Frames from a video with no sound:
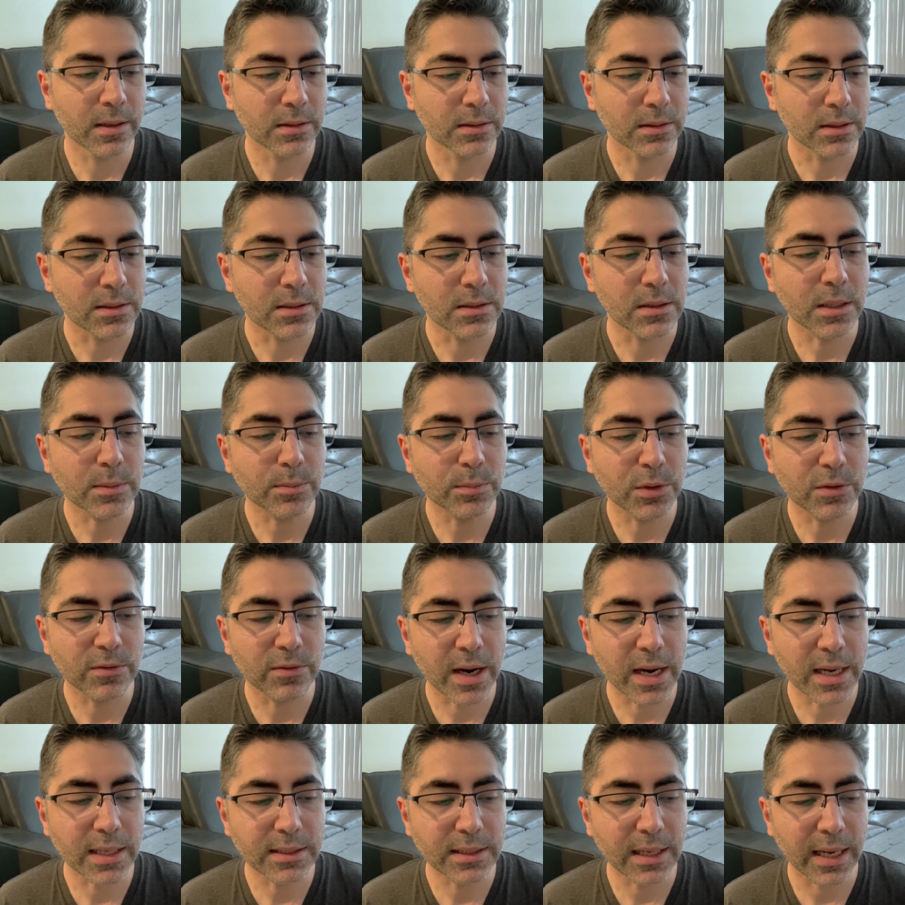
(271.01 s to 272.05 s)
does not
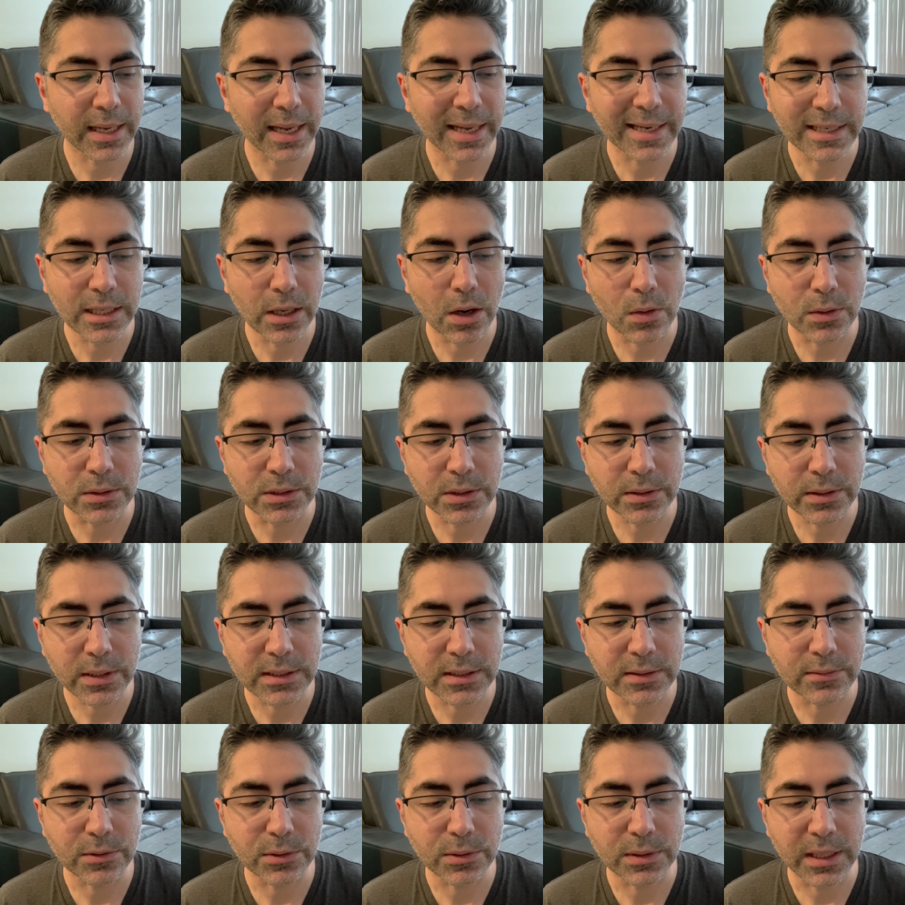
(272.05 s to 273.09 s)
provide any
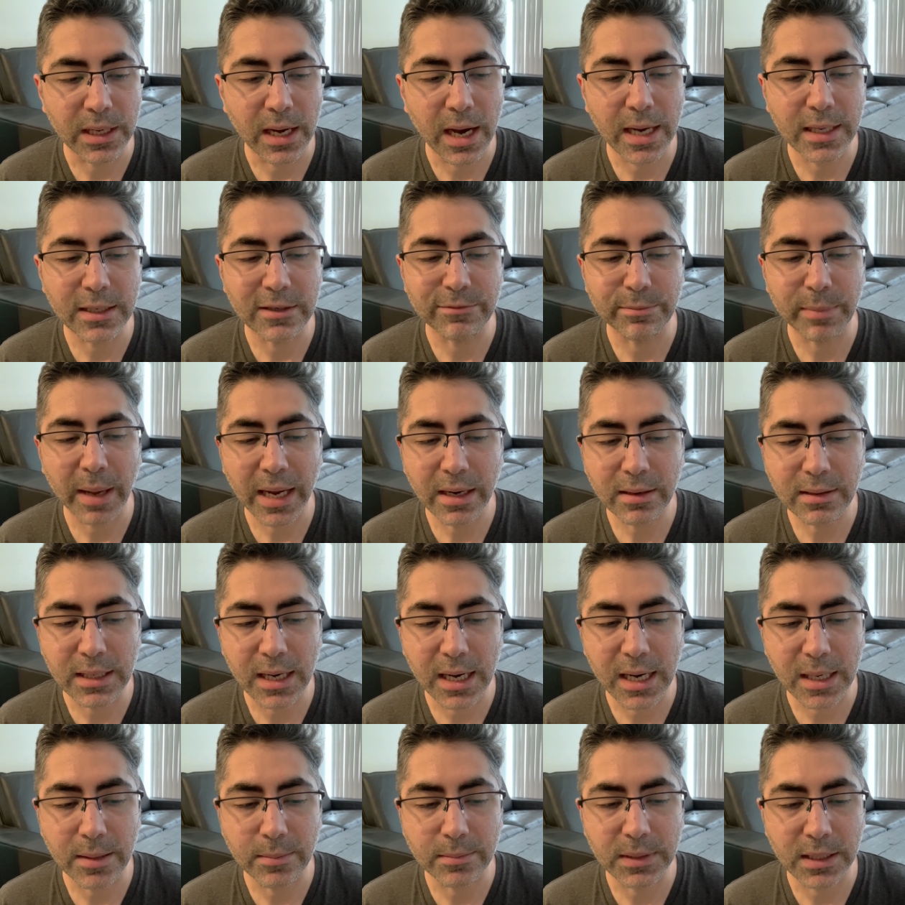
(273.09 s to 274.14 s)
alternative to the kind of
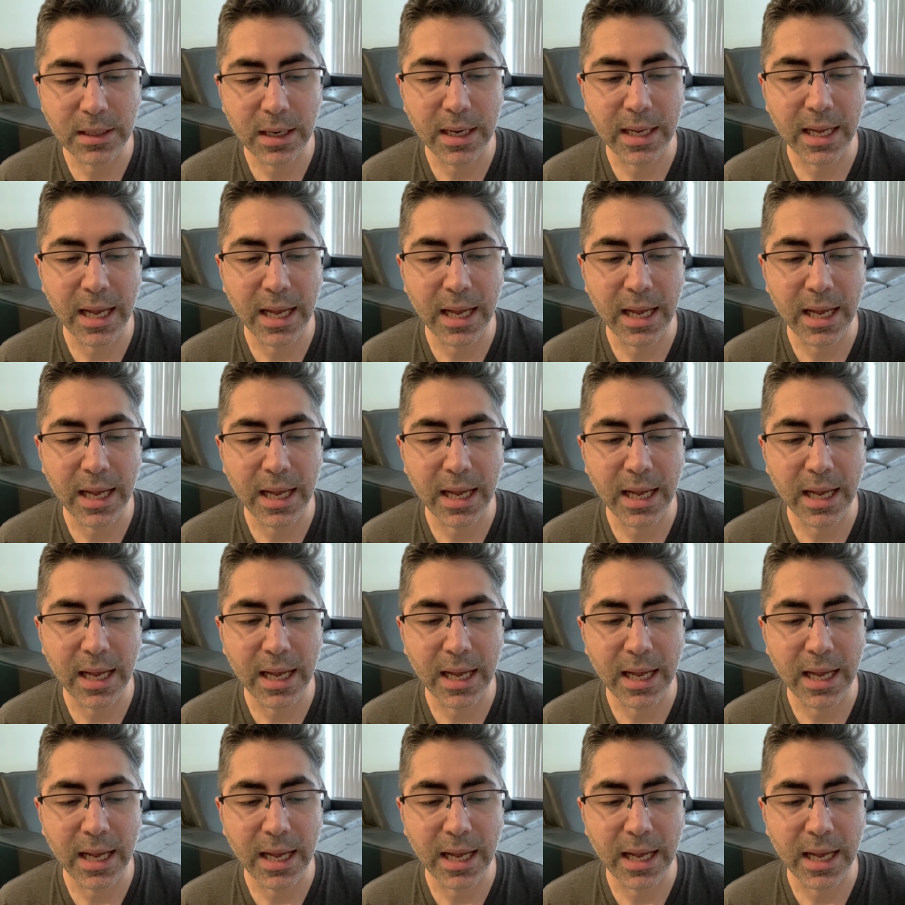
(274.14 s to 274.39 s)
paradigm that I